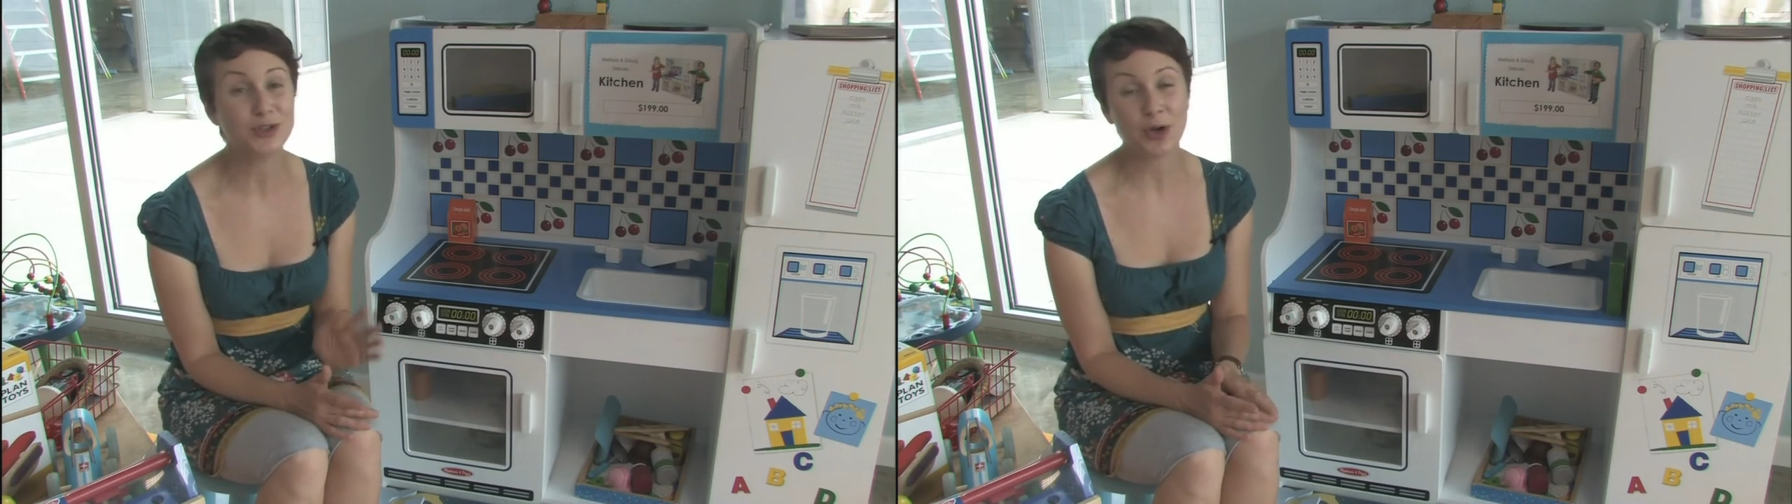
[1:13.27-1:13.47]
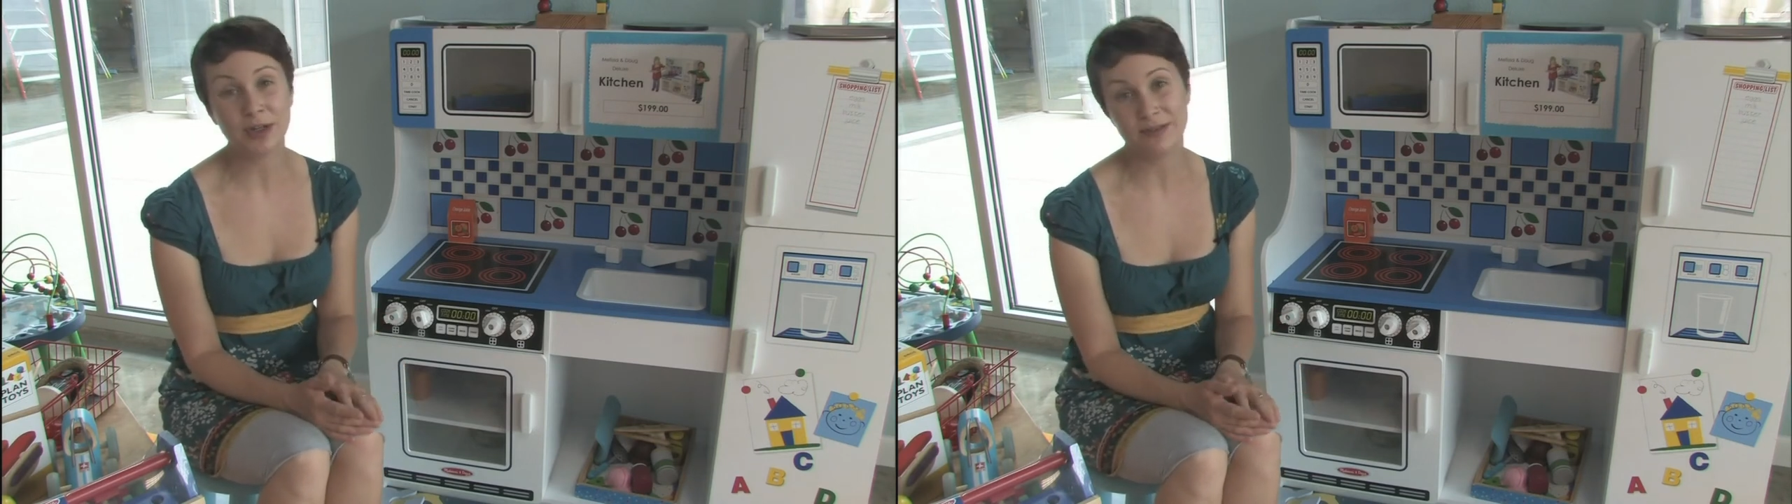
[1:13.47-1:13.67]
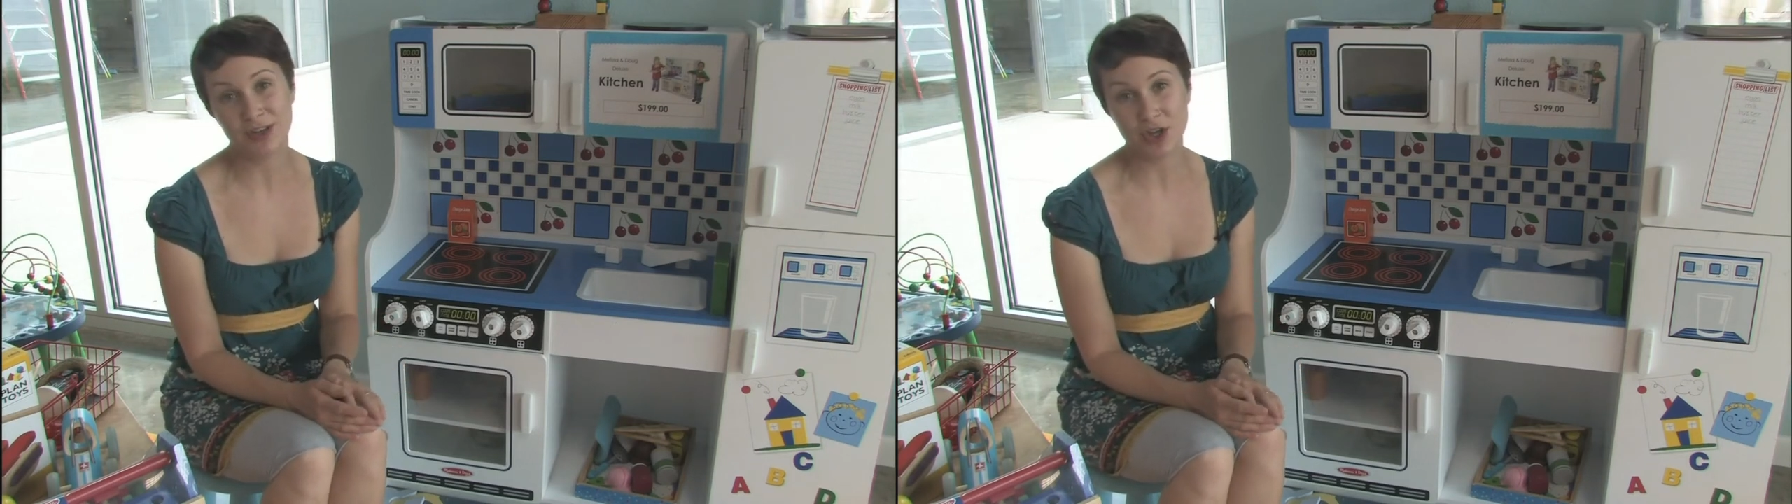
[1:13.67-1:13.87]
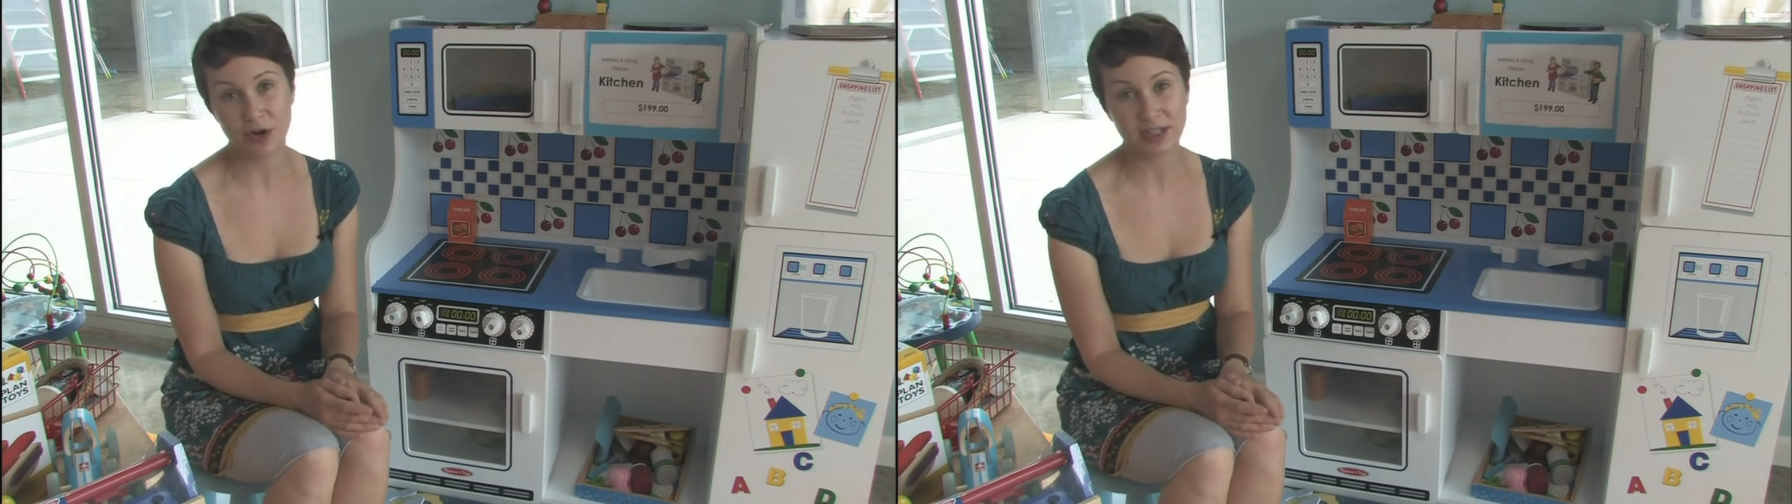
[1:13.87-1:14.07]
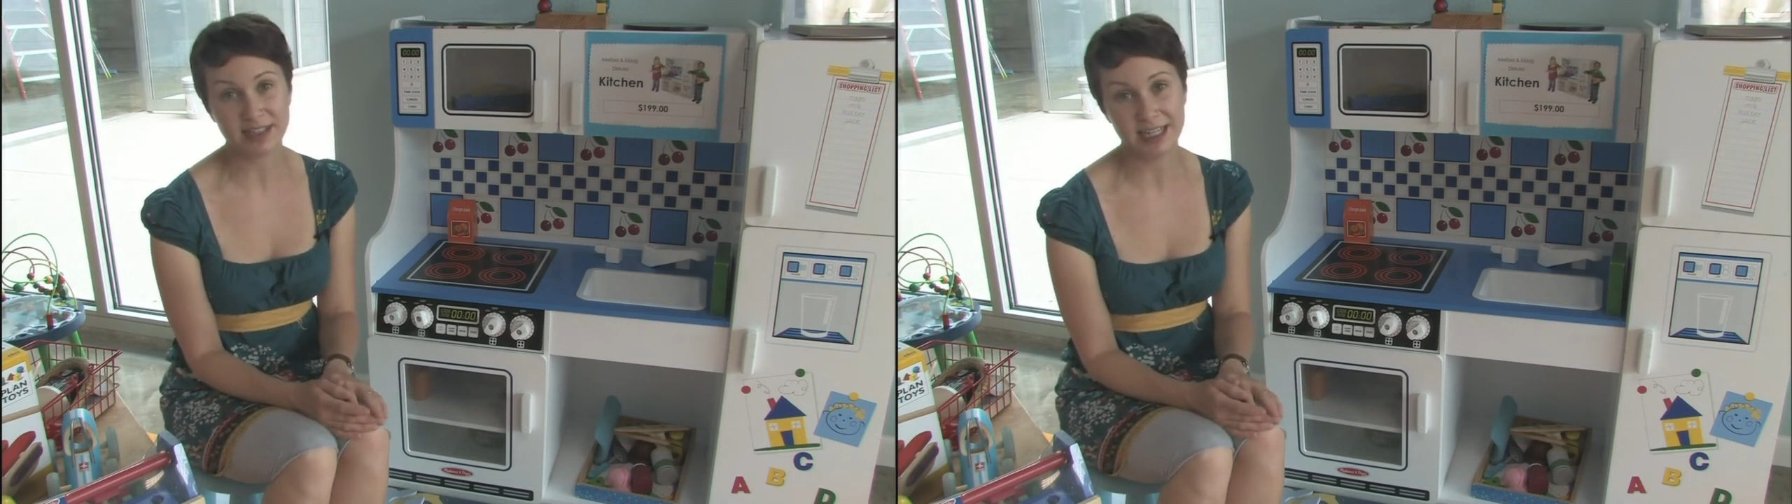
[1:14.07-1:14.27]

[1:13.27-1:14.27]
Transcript: don't even notice